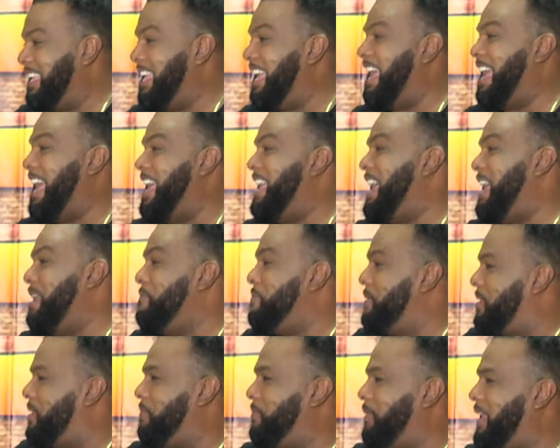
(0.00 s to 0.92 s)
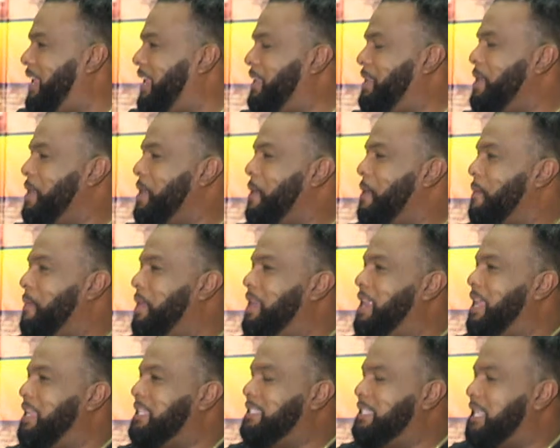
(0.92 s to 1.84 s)
yeah, I, I, pick up late. Yeah. But
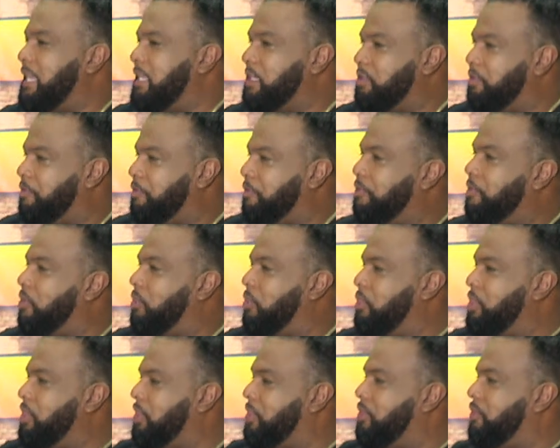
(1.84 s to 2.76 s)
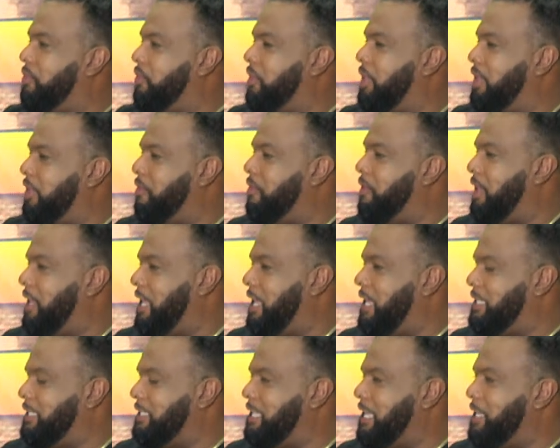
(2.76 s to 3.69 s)
then started to follow your career,
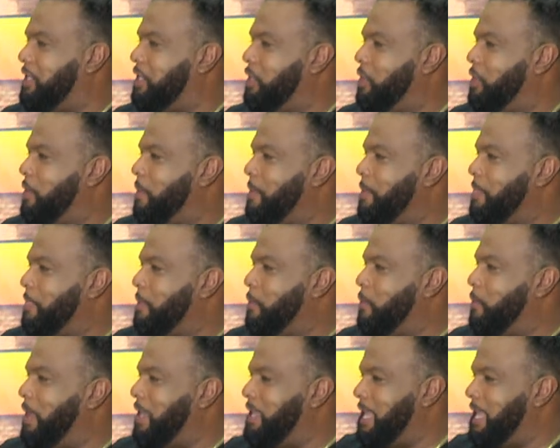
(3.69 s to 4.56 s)
realize that like, when